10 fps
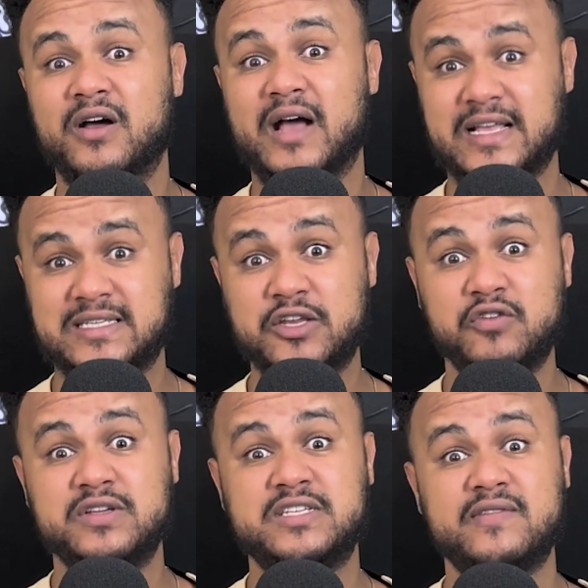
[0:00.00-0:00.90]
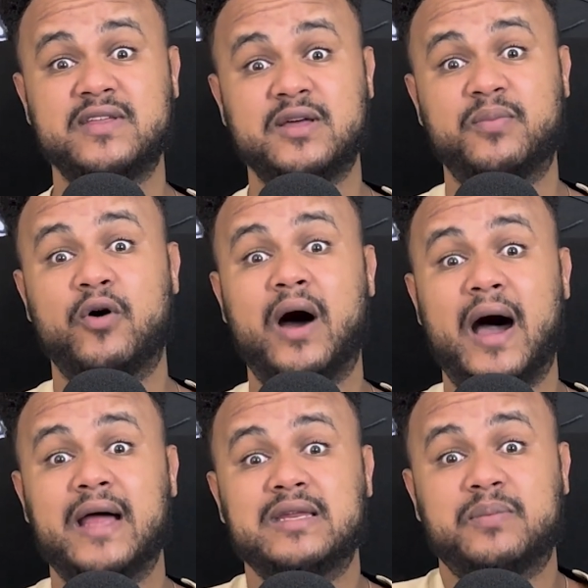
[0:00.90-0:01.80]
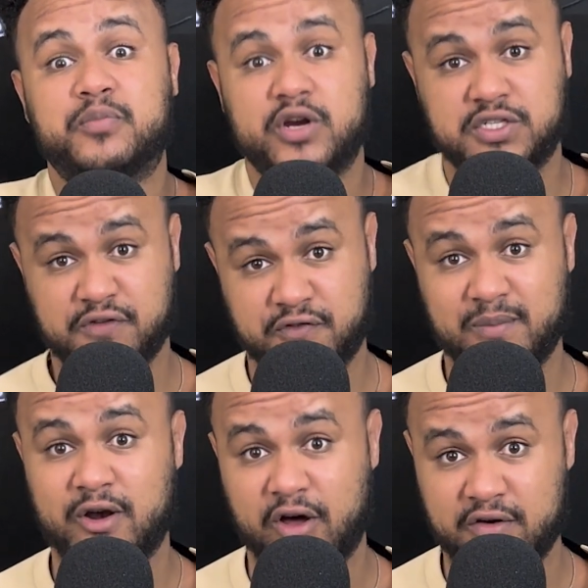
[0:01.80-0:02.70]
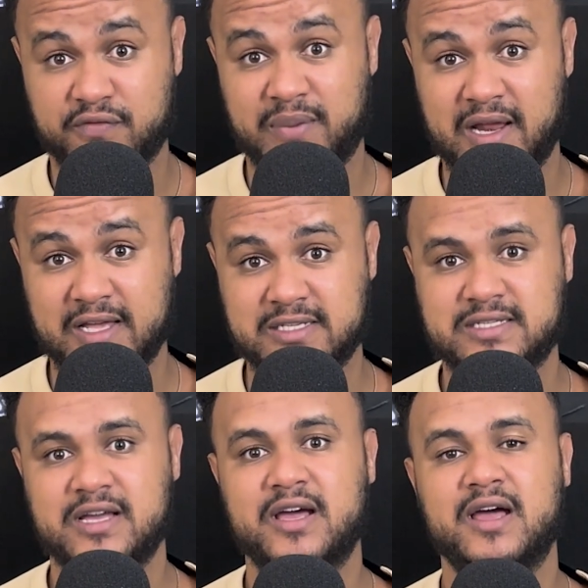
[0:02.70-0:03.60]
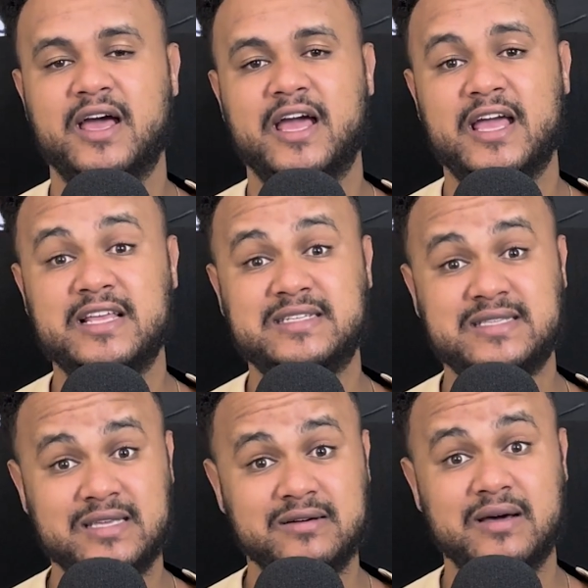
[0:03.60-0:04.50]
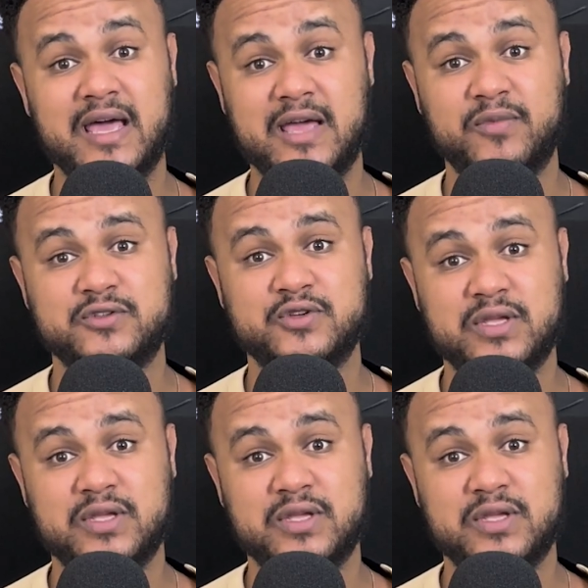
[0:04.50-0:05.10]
Caicedo receiving the ball under pressure from a lot of players, he's still able to